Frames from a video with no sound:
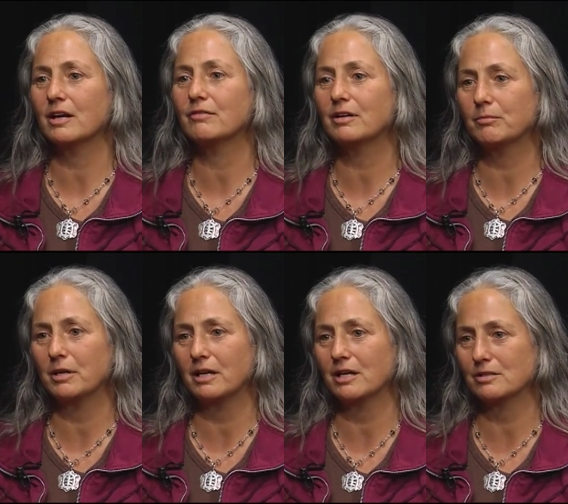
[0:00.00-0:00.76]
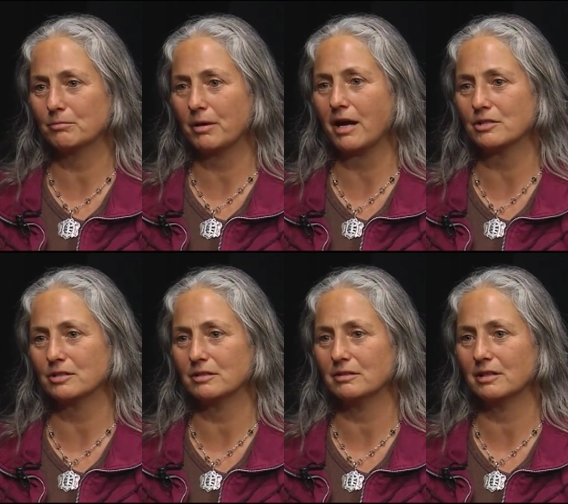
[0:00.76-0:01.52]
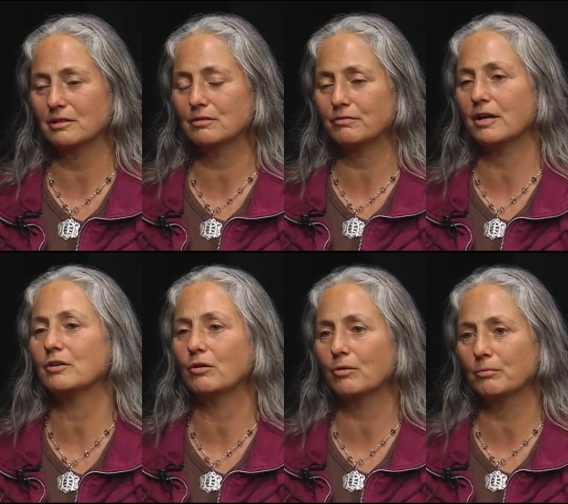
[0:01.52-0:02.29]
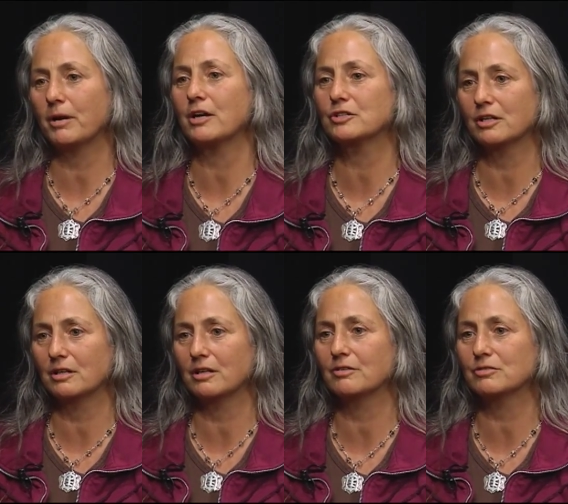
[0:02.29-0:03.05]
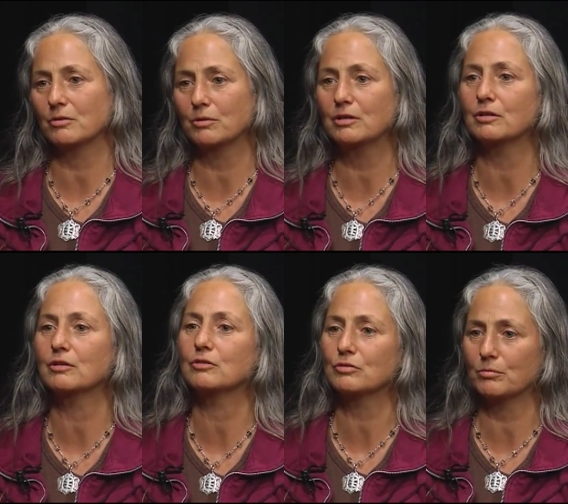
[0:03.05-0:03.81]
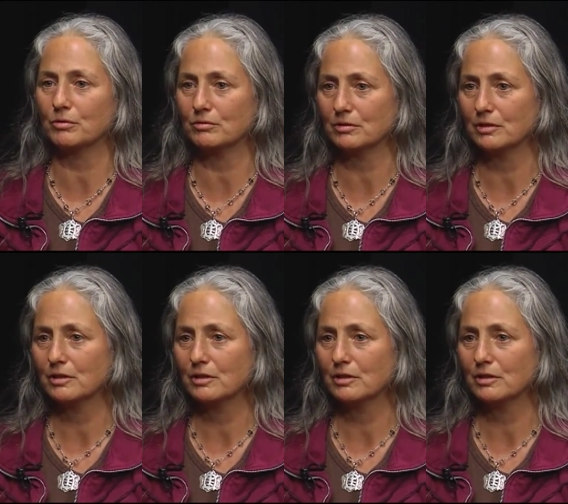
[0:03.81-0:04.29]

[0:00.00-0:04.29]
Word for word: everybody has a passion, and to find our own passion and gifts that we can contribute